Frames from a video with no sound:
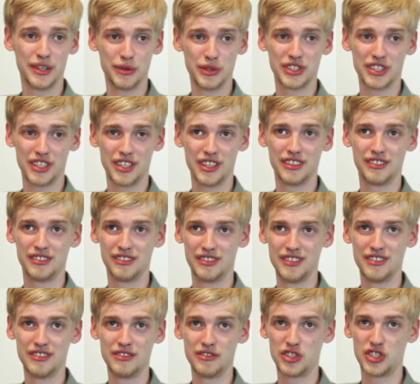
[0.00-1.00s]
It yeah. was a
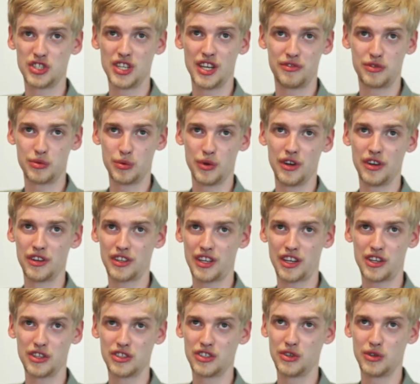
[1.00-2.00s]
shift work.
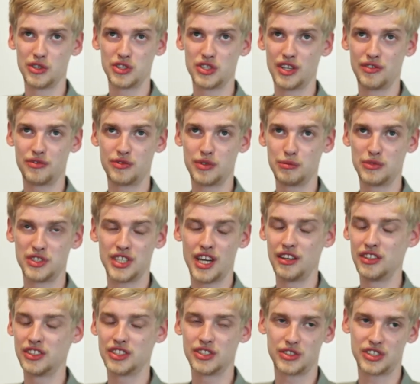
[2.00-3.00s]
I could do a shift from
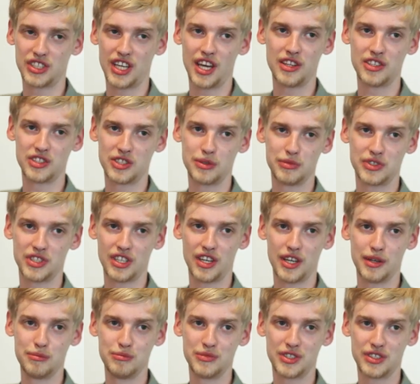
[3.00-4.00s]
ten until ten
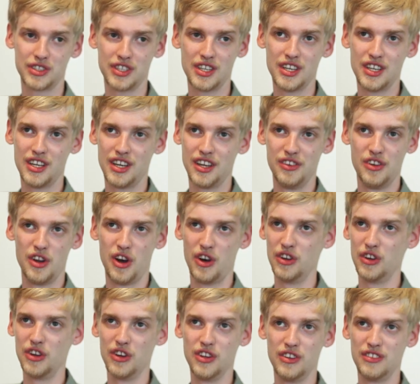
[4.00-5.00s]
sometimes,
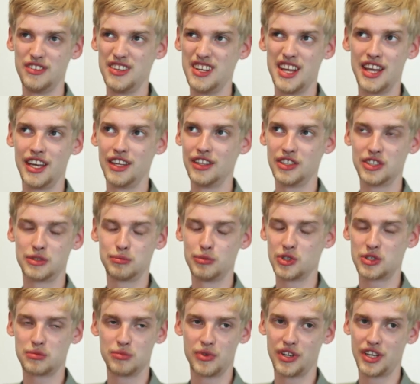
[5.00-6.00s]
not earn nearly as
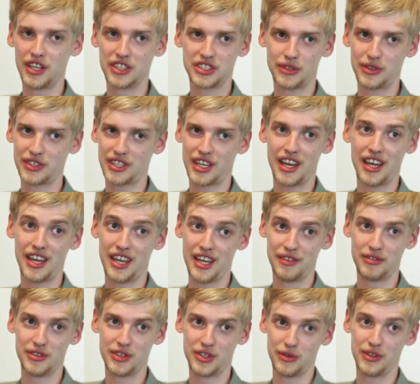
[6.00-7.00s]
much money as I would get
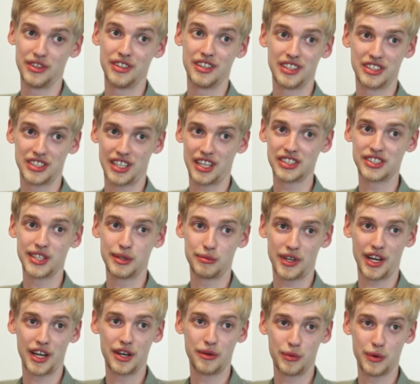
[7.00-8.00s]
here doing the exact
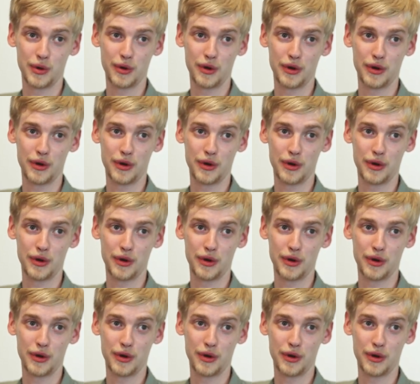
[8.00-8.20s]
same kind of